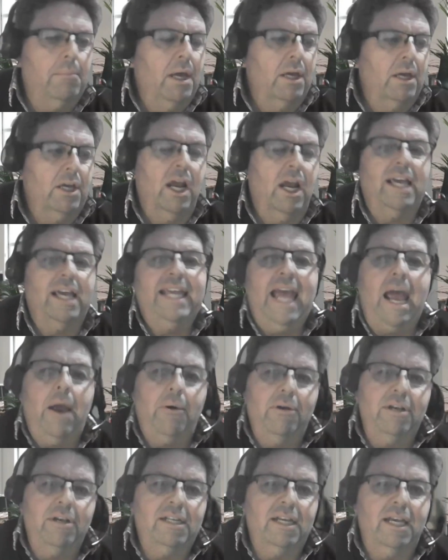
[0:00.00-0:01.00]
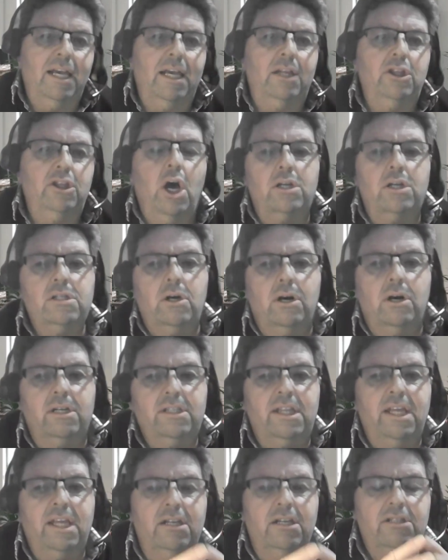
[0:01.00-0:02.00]
You know, guaranteed, those
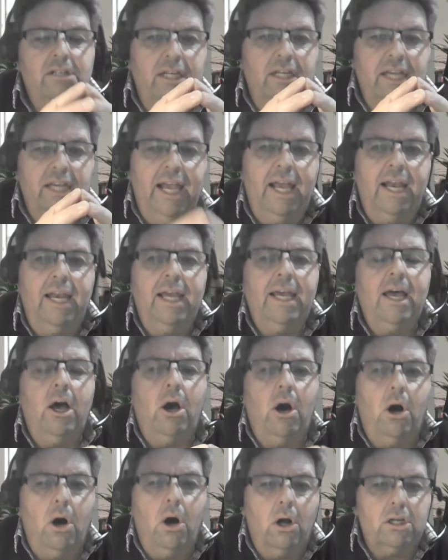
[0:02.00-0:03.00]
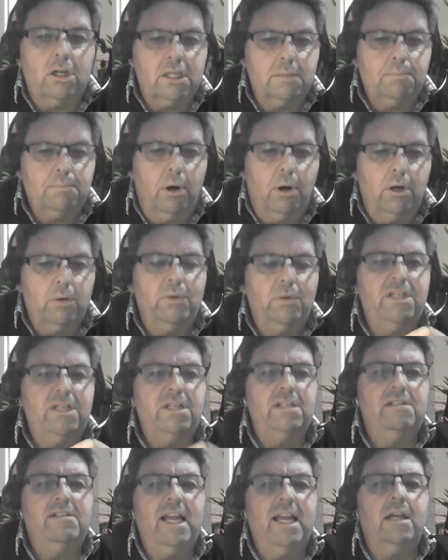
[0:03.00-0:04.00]
kinds of things. So you're hitting a hot spot, which
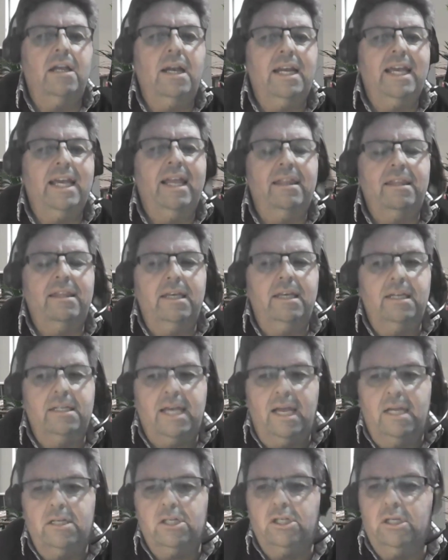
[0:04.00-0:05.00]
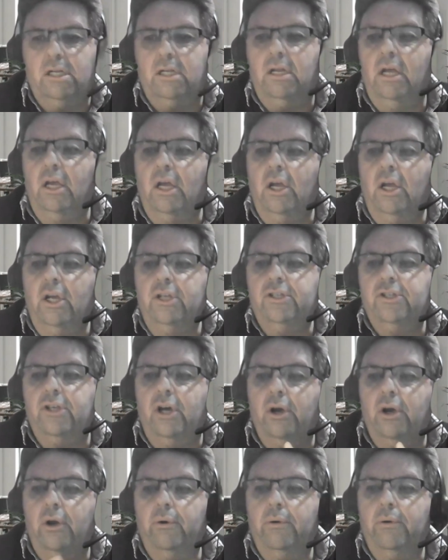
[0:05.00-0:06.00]
is then going to get the attention.
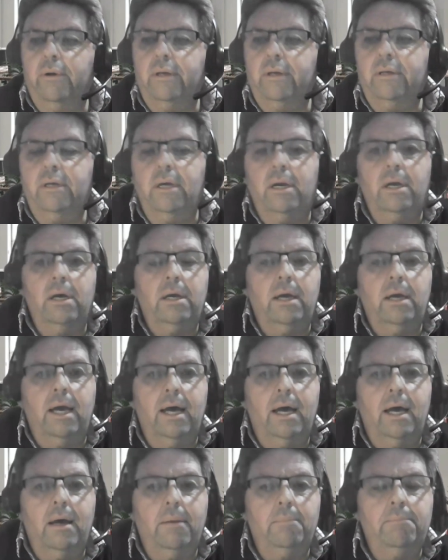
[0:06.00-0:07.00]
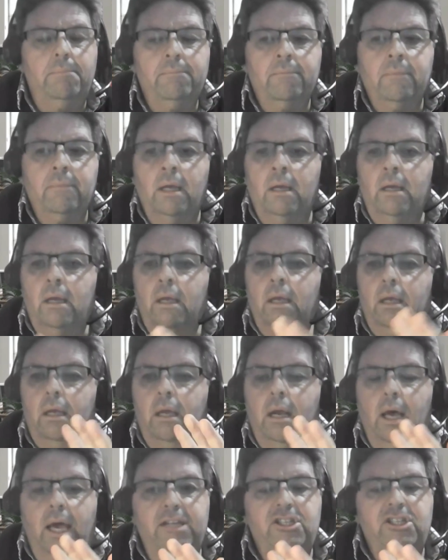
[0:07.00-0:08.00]
So, you know,
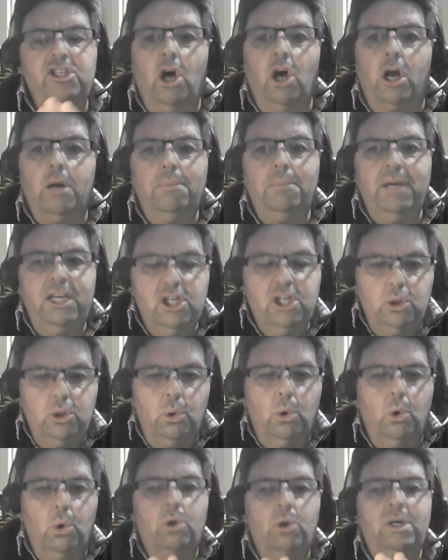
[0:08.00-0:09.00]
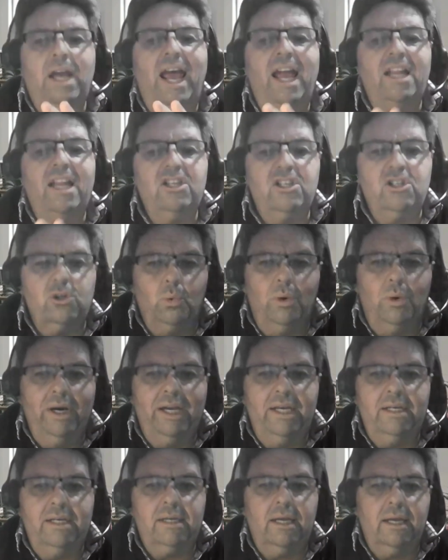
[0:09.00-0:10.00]
it's got to be short and
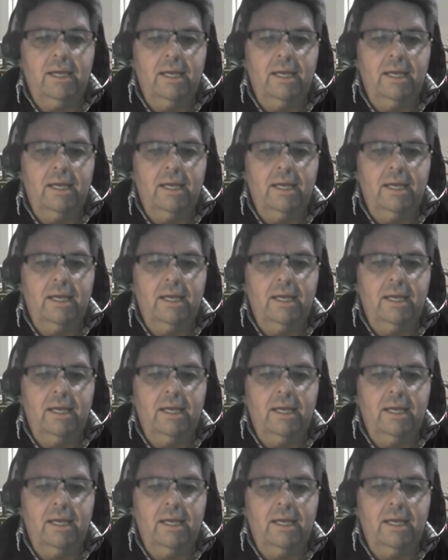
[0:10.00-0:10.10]
sweet.